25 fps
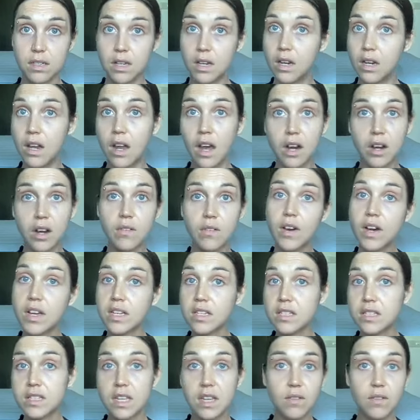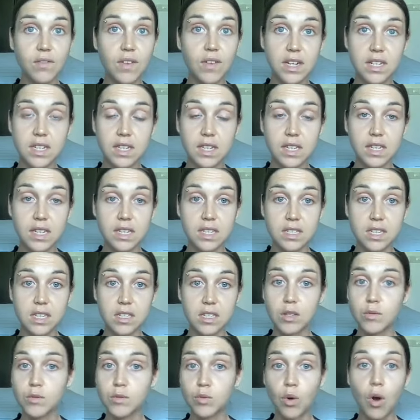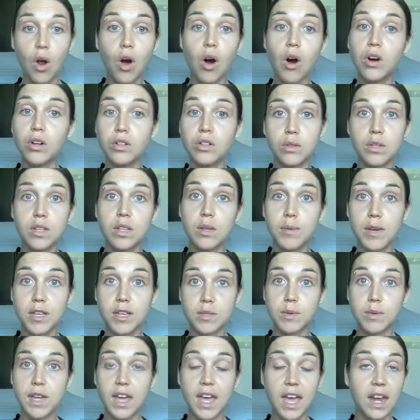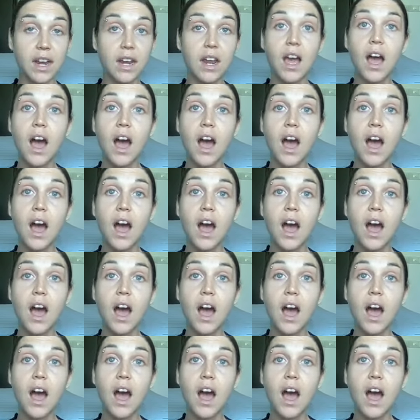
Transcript: None of us invented these systems. We're all doing the best we can.